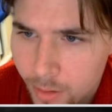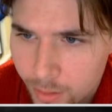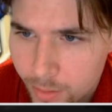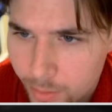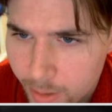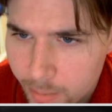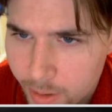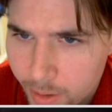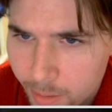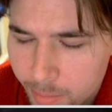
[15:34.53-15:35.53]
You can play
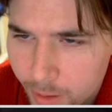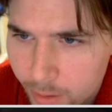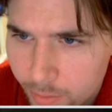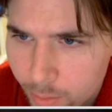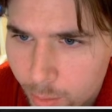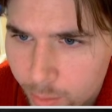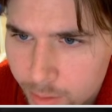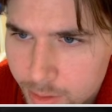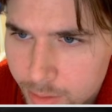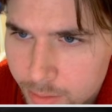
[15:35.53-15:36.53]
knight back, of
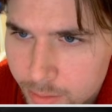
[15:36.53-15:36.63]
course.